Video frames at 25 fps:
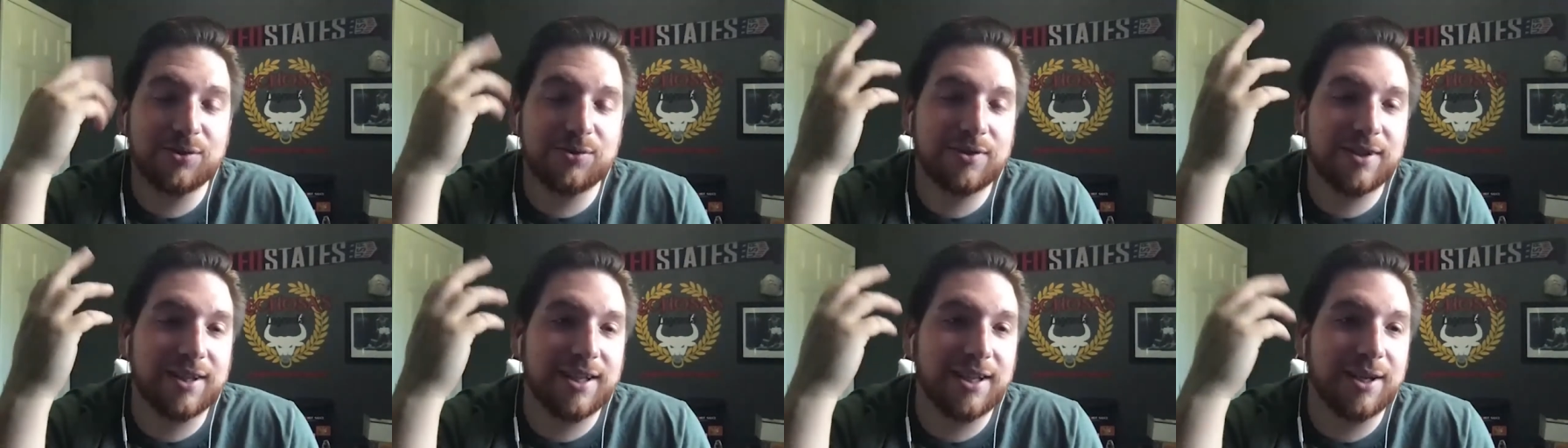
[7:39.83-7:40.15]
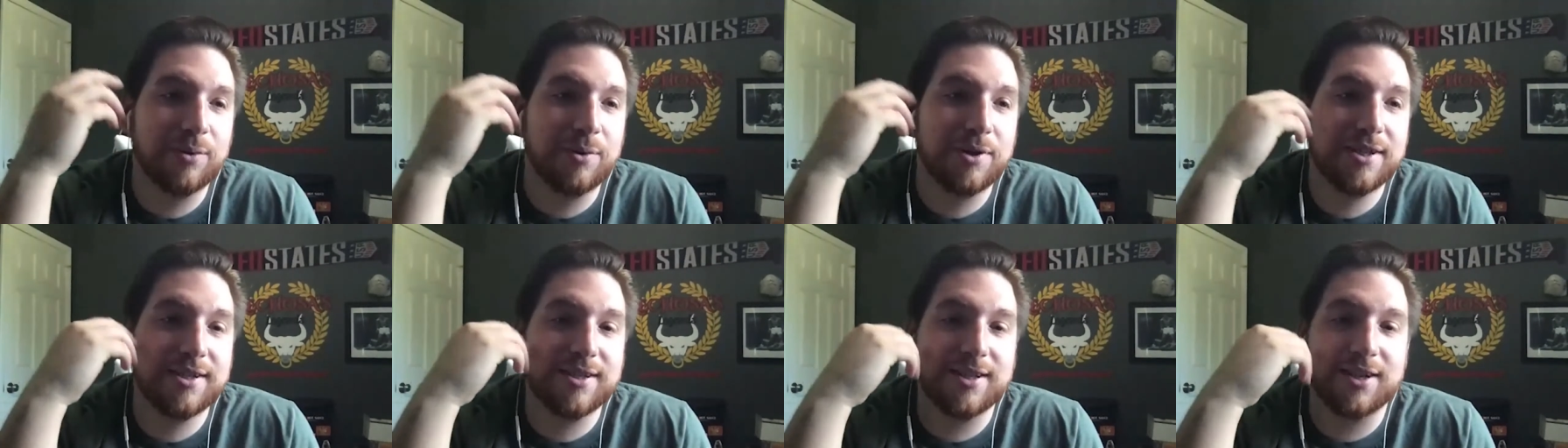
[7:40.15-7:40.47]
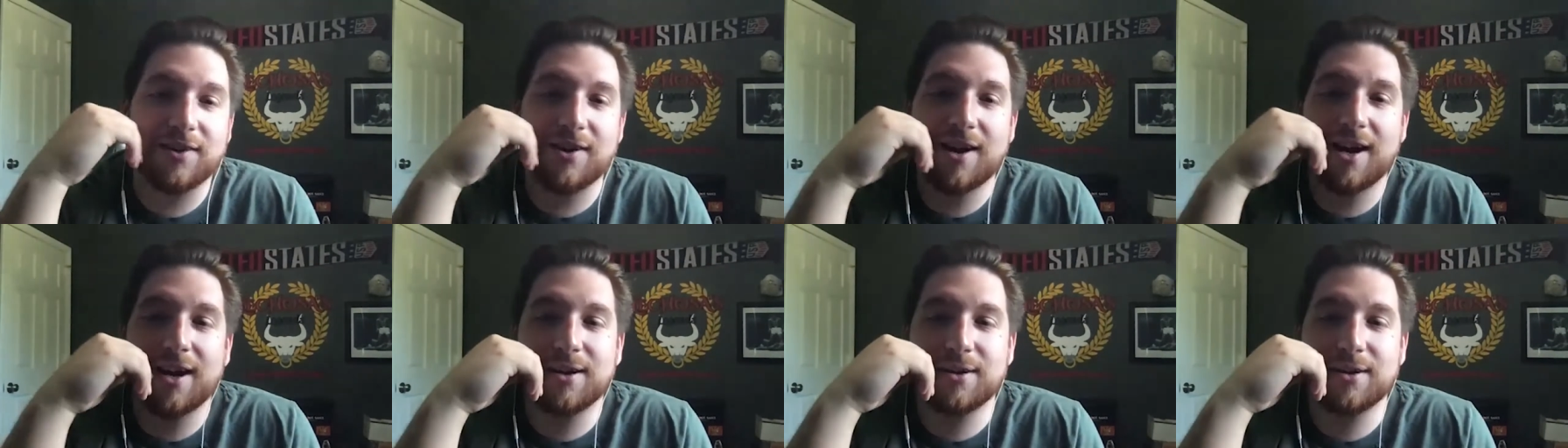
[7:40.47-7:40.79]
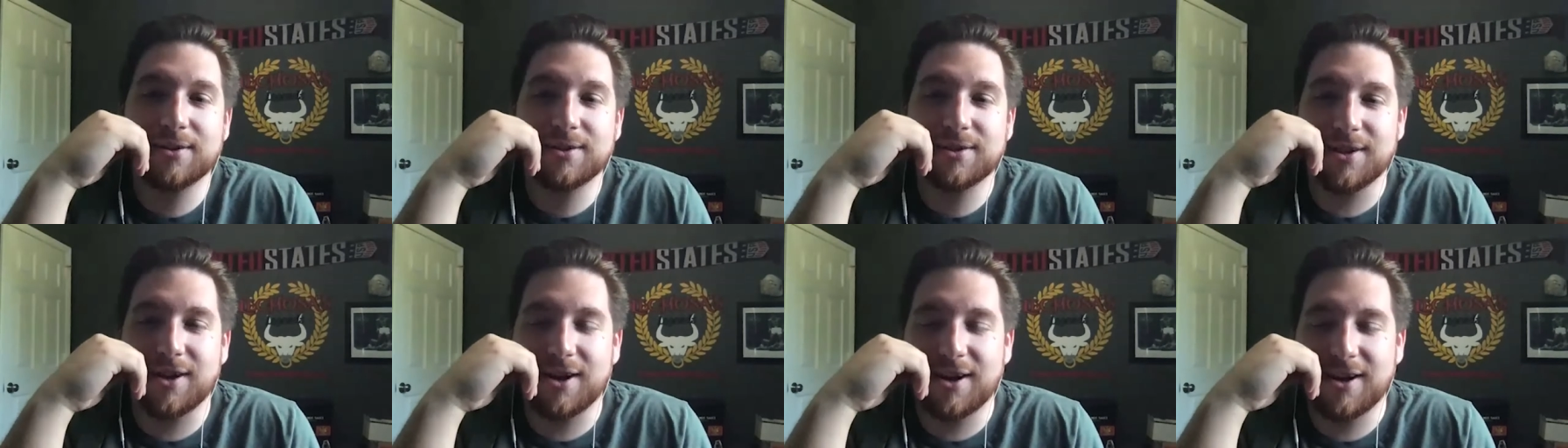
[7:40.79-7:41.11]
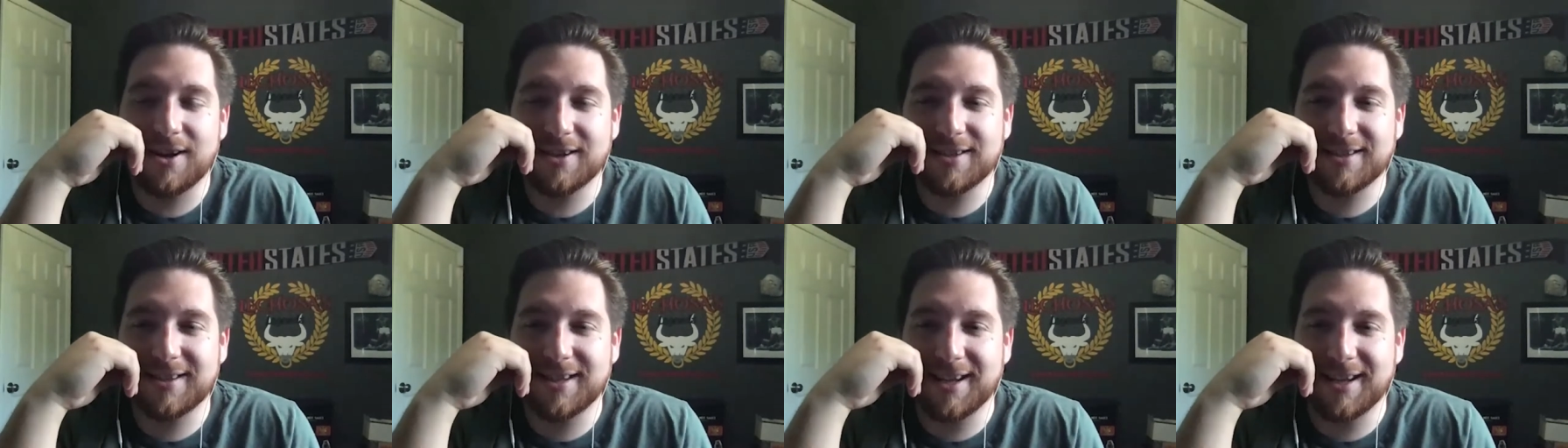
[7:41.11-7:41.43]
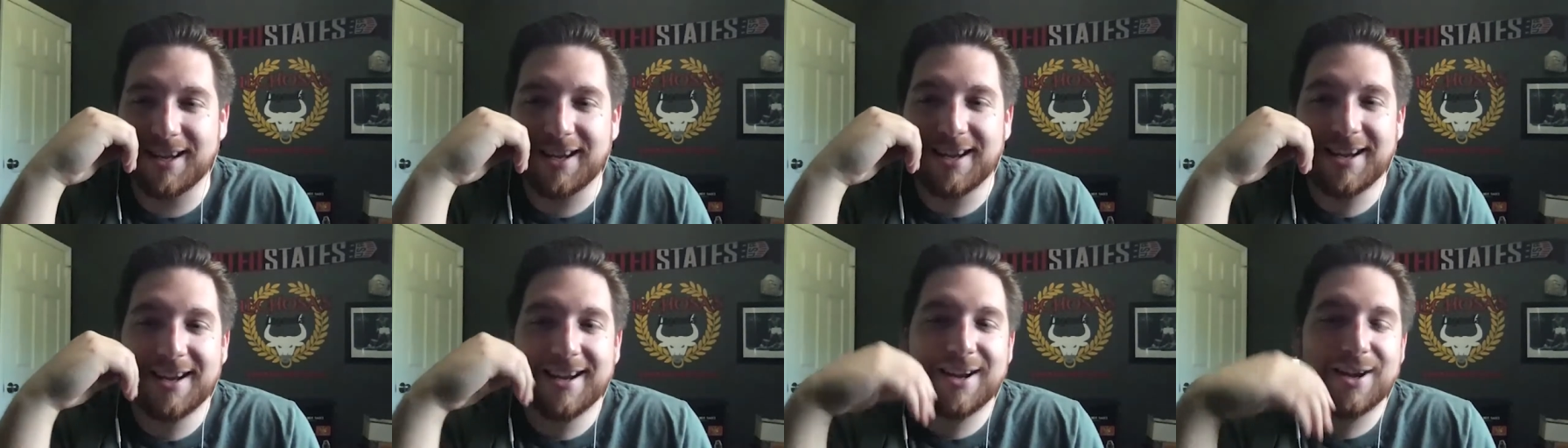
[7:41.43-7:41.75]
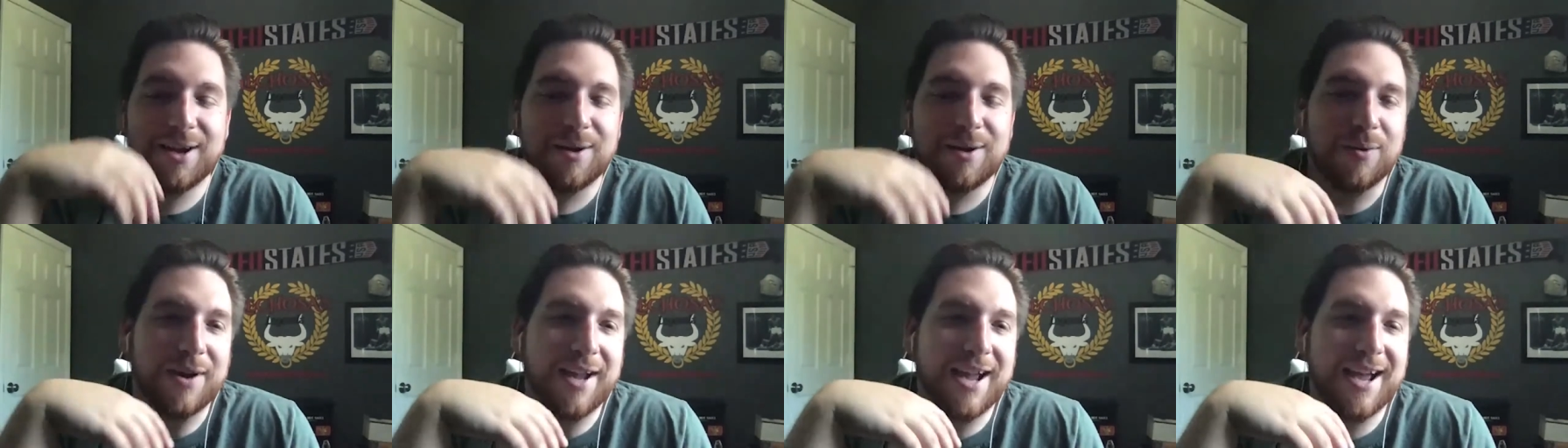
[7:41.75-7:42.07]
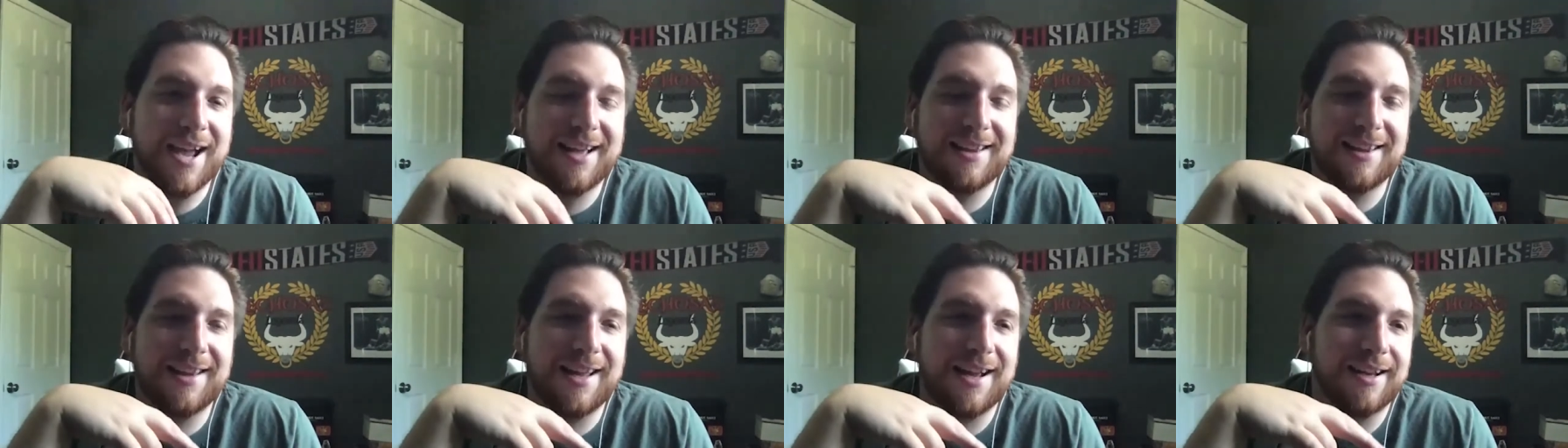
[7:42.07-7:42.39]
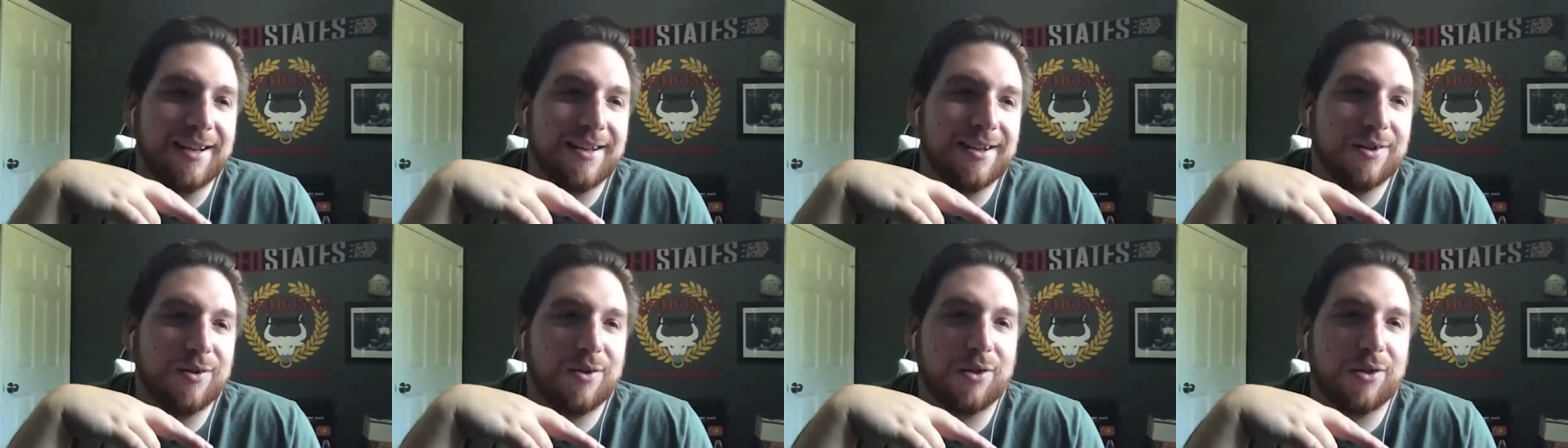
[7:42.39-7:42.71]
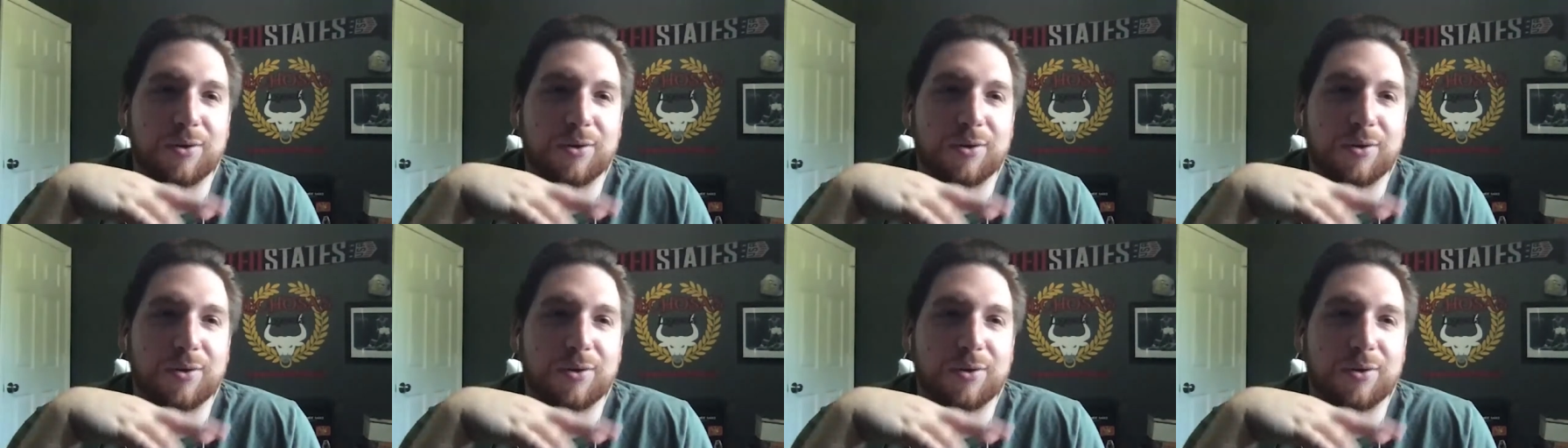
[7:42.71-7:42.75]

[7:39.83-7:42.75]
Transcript: kiwi serrano sauce that we had like